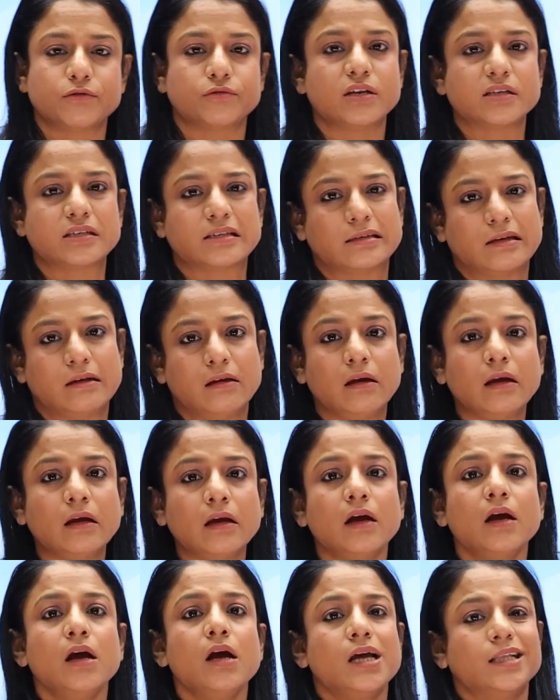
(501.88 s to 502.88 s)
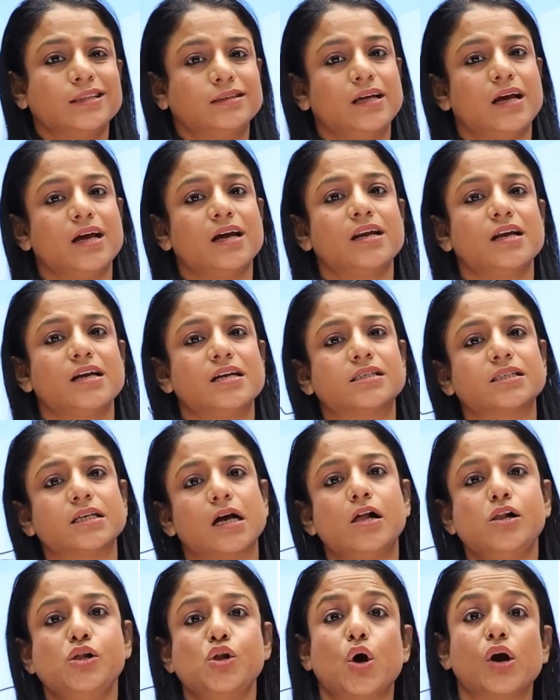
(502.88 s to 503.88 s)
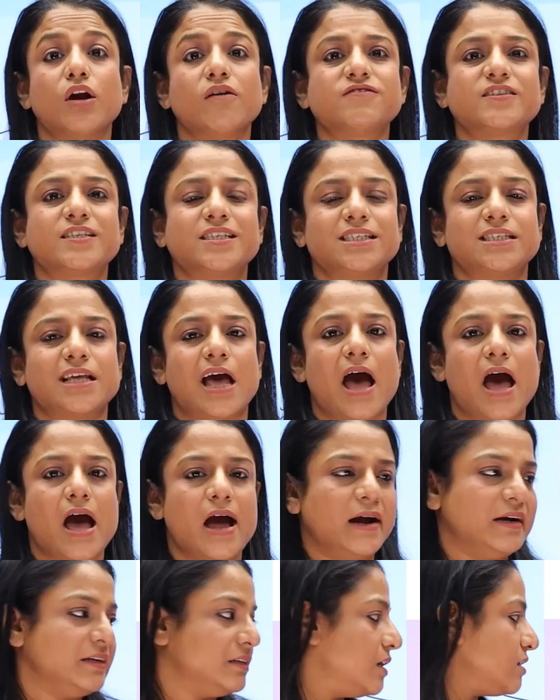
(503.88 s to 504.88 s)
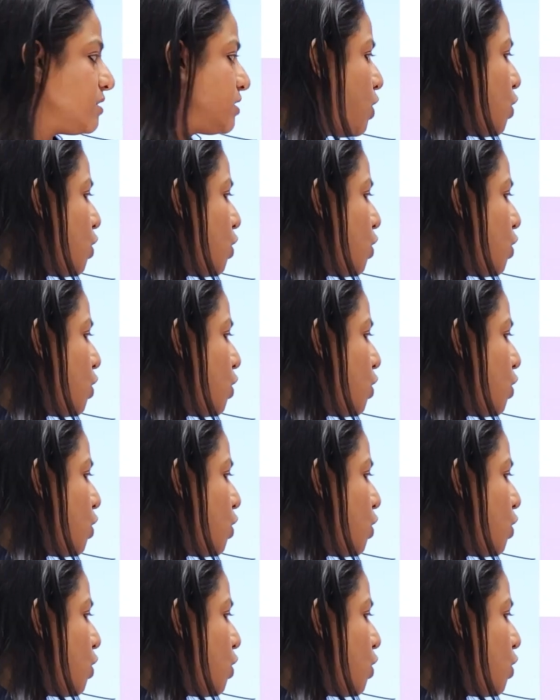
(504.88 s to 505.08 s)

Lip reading: to the sea, there is a lot of sand, there's